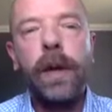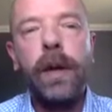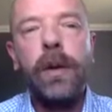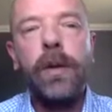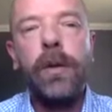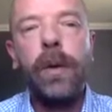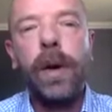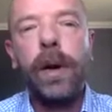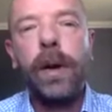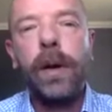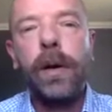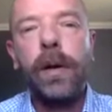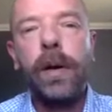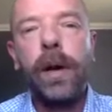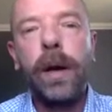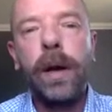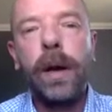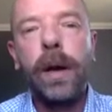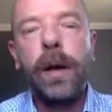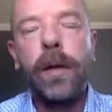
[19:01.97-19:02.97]
where
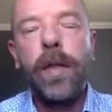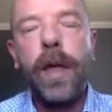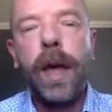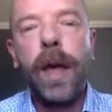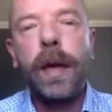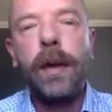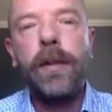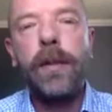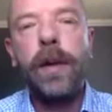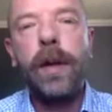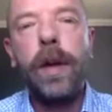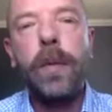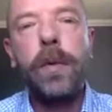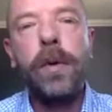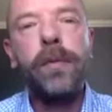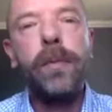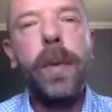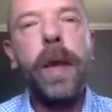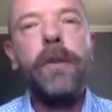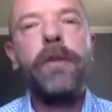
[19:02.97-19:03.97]
they had a
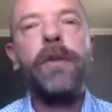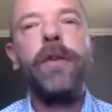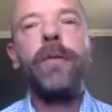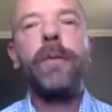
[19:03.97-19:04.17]
number of patients